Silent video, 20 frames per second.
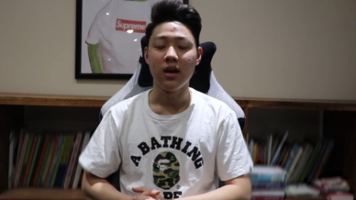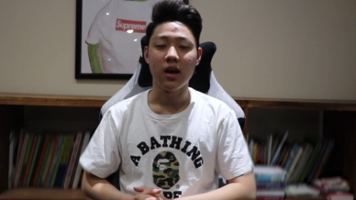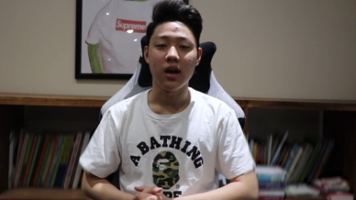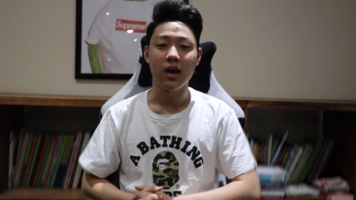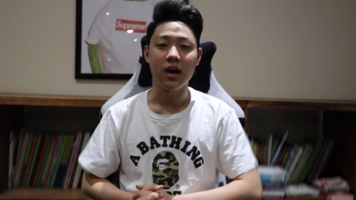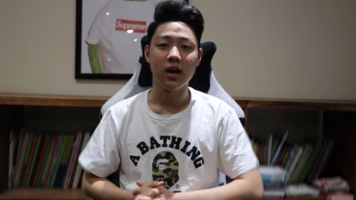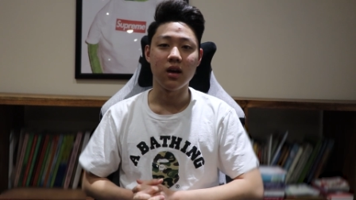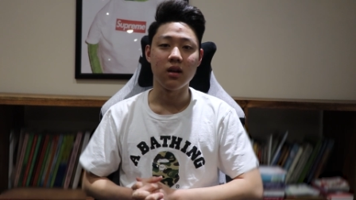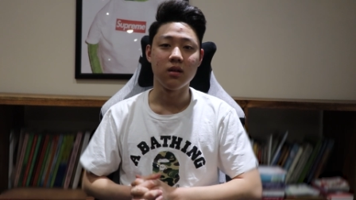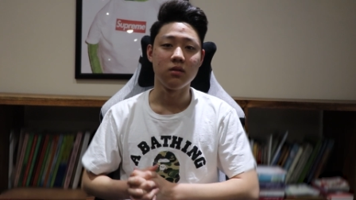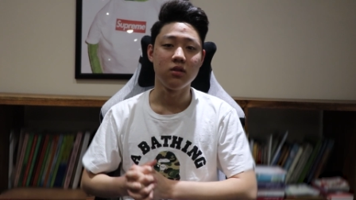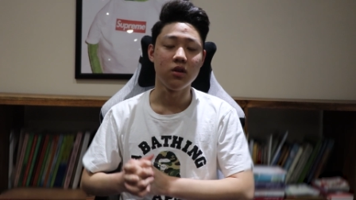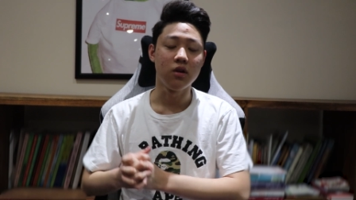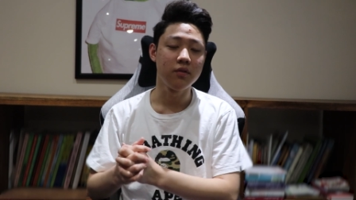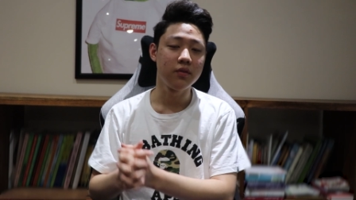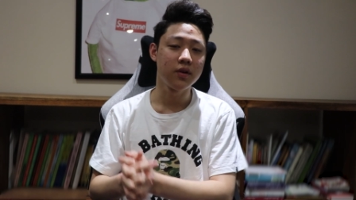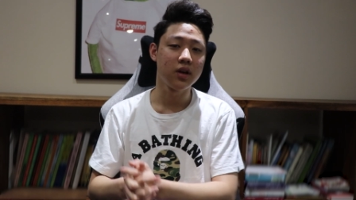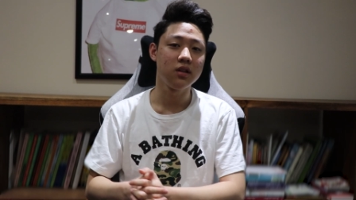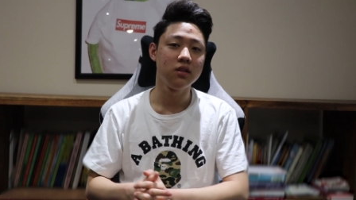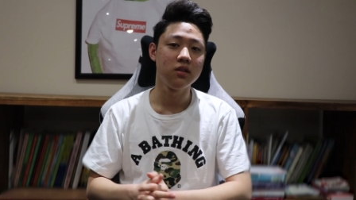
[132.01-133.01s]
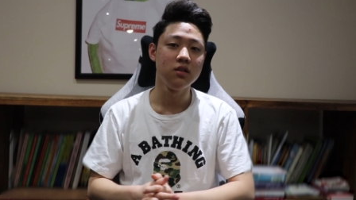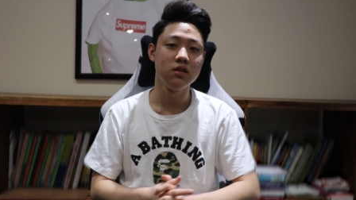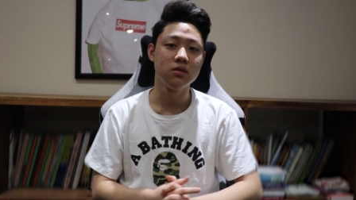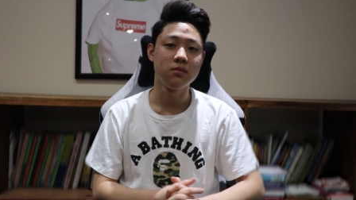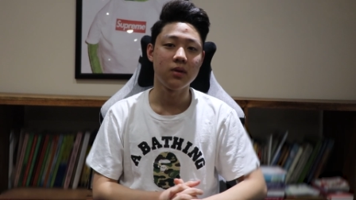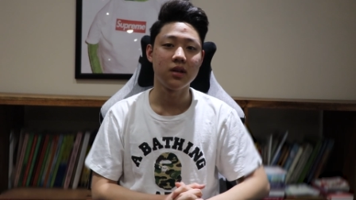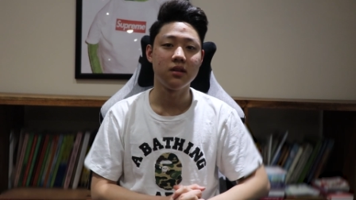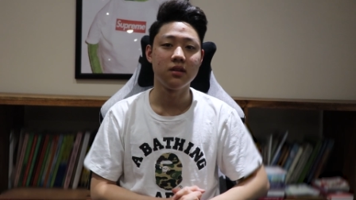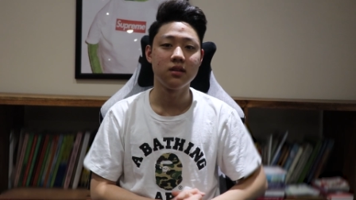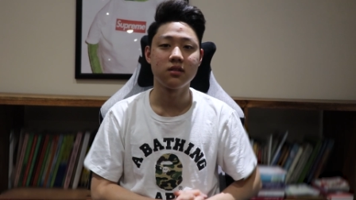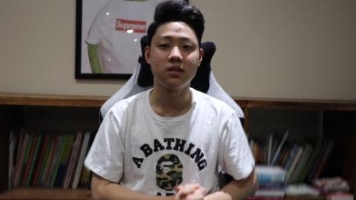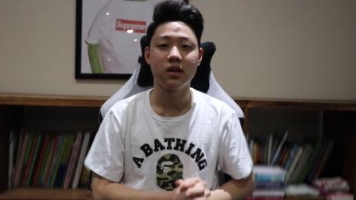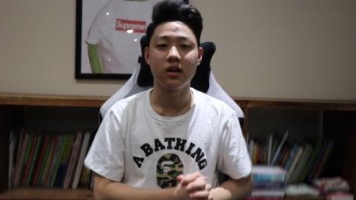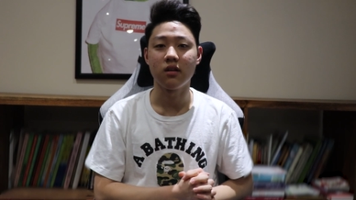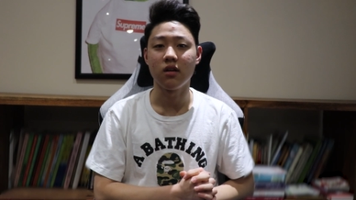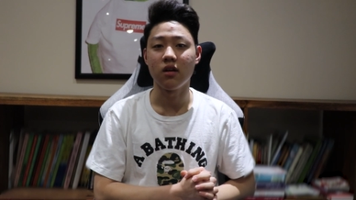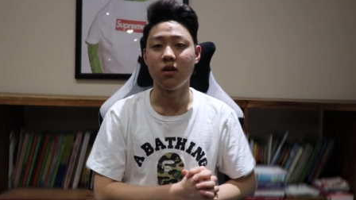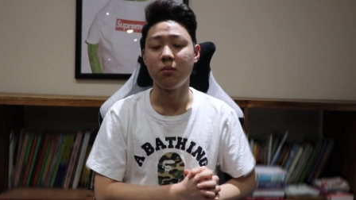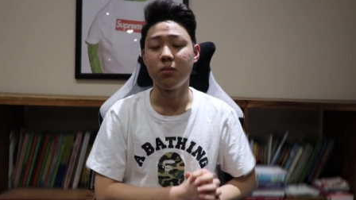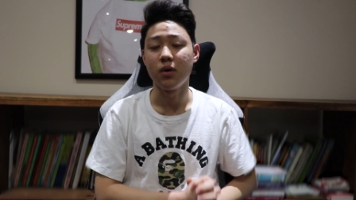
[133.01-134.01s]
And don't forget to use my
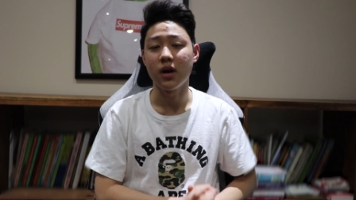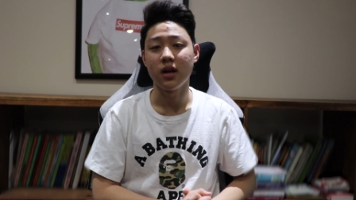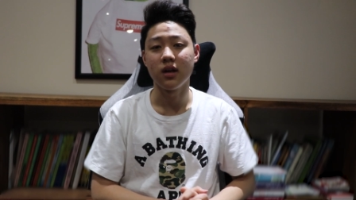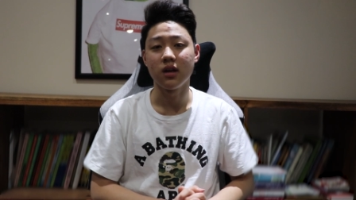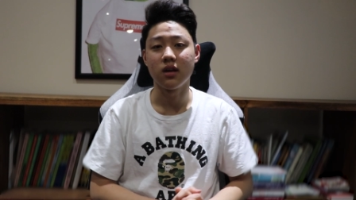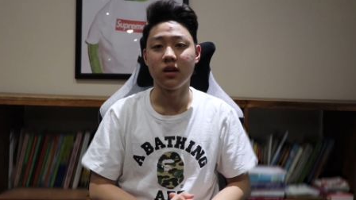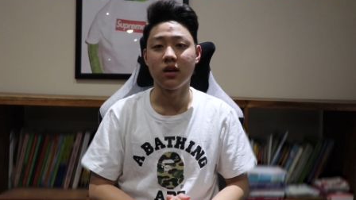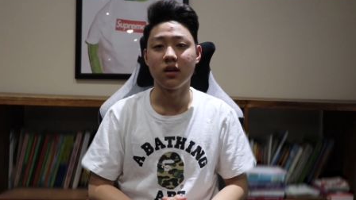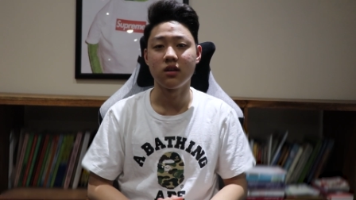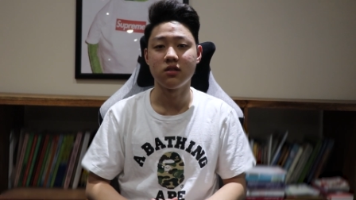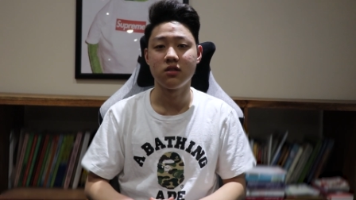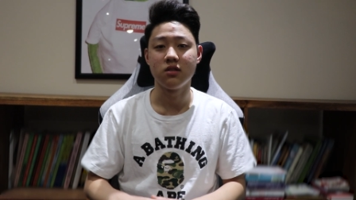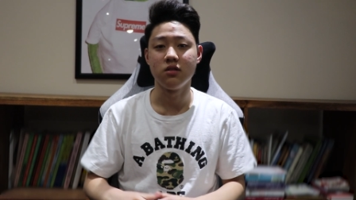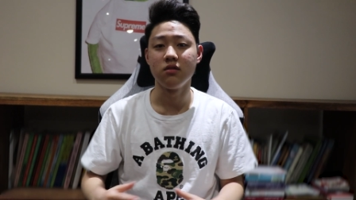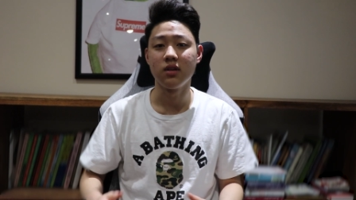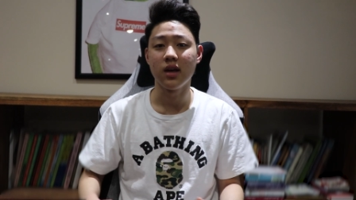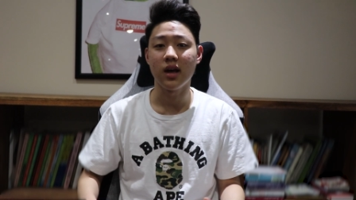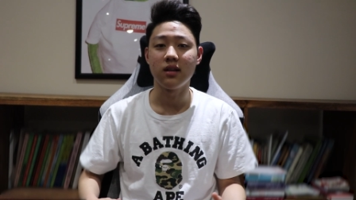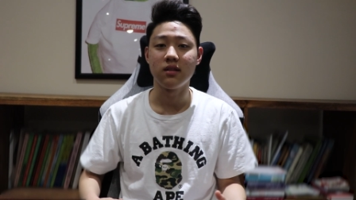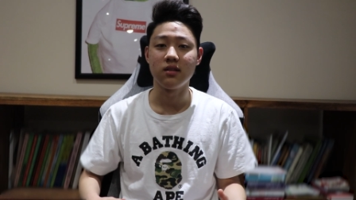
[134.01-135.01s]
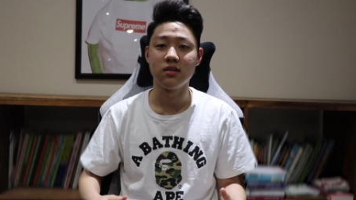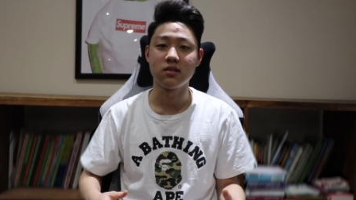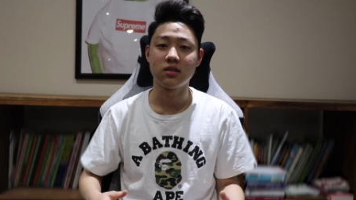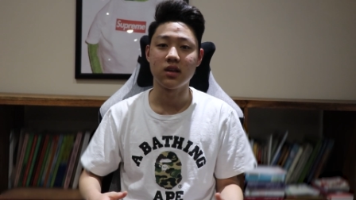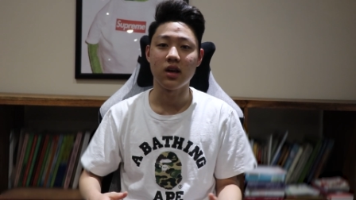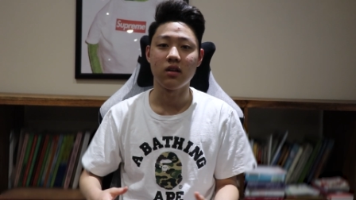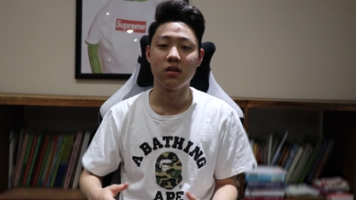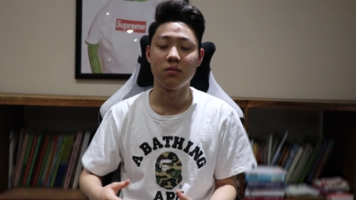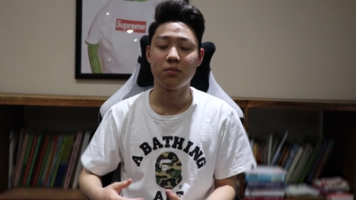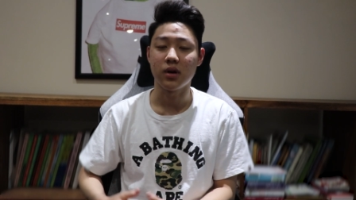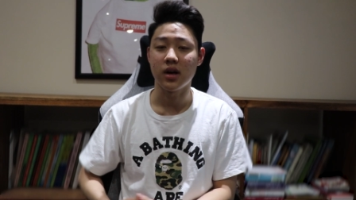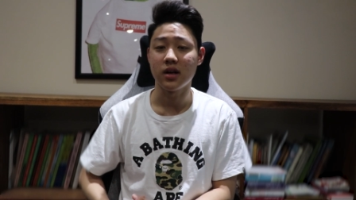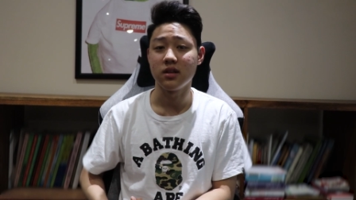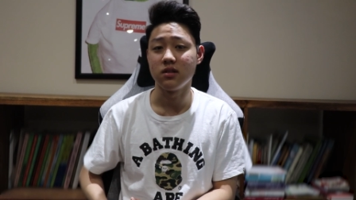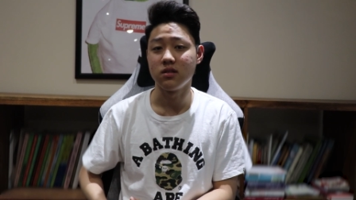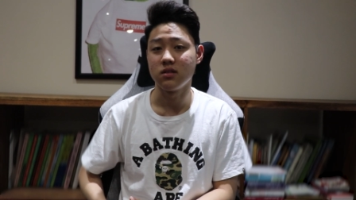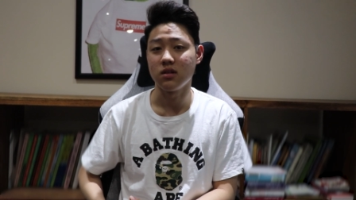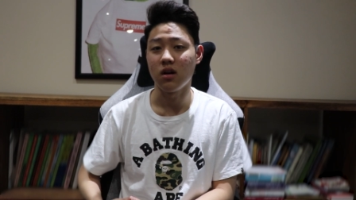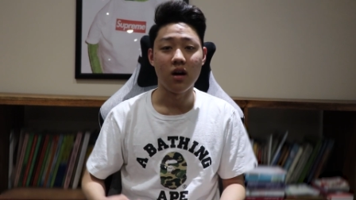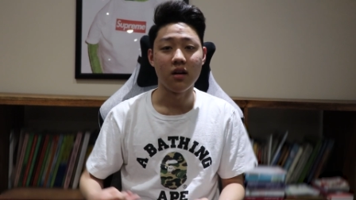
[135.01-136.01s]
discount code Brandonkickz to get discounted
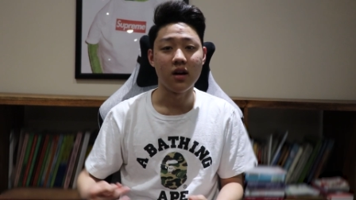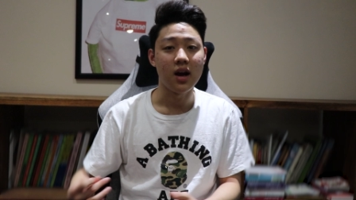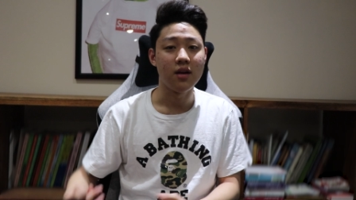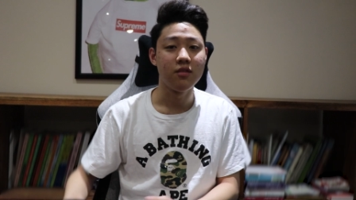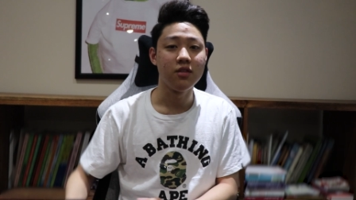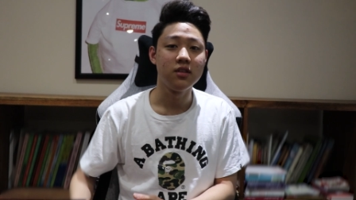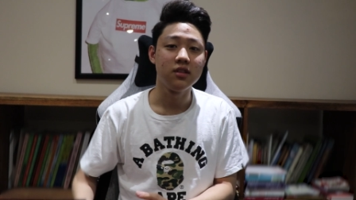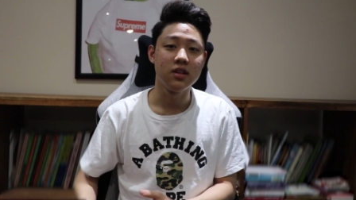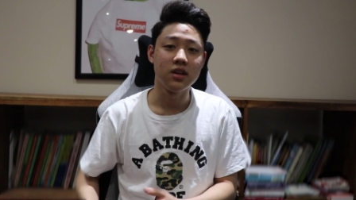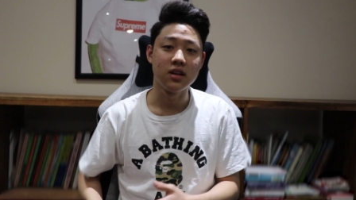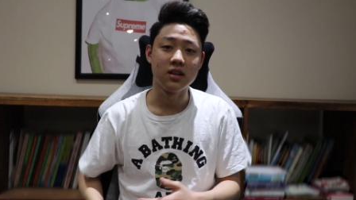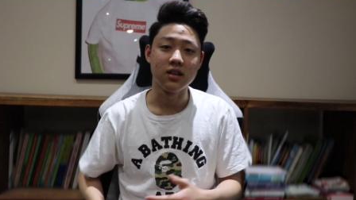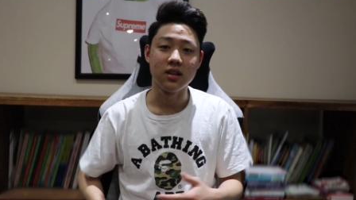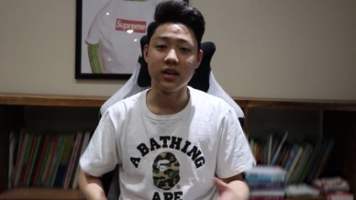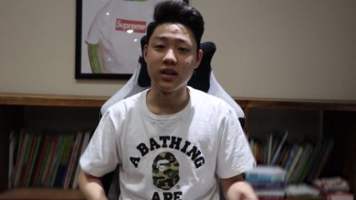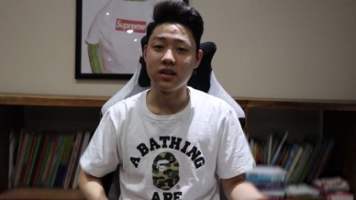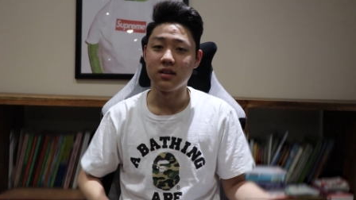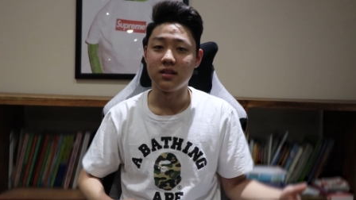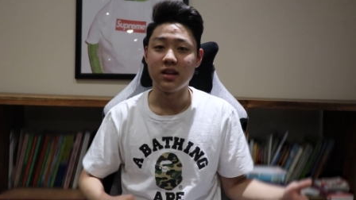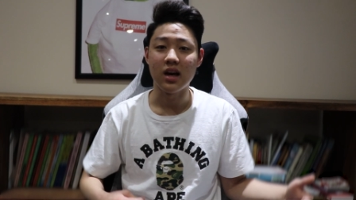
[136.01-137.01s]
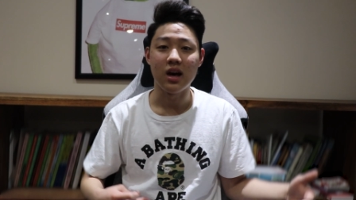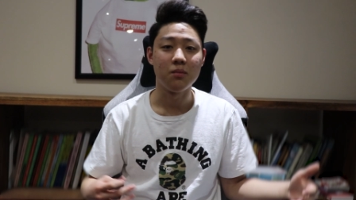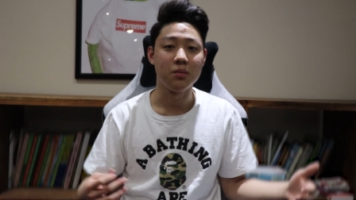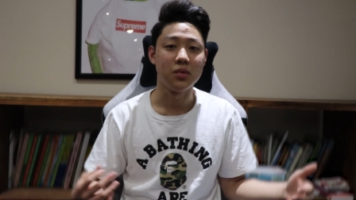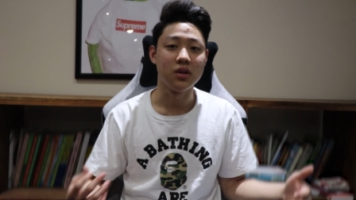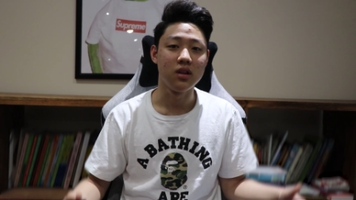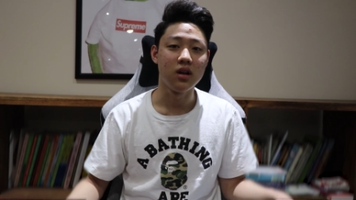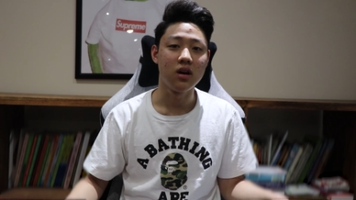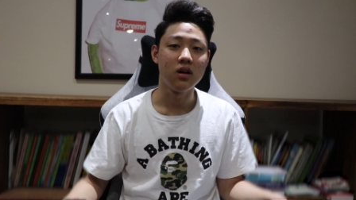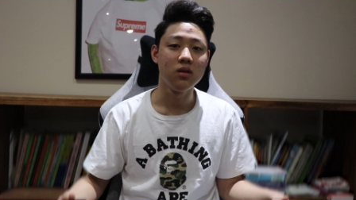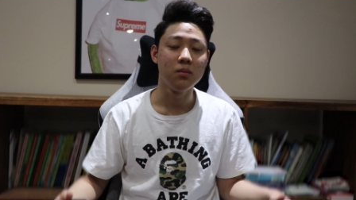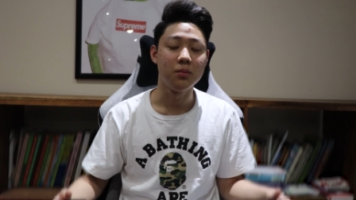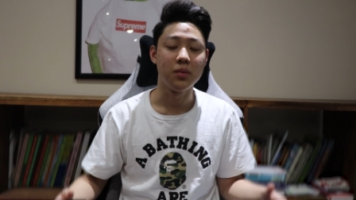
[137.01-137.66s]
prices on everything linked down below.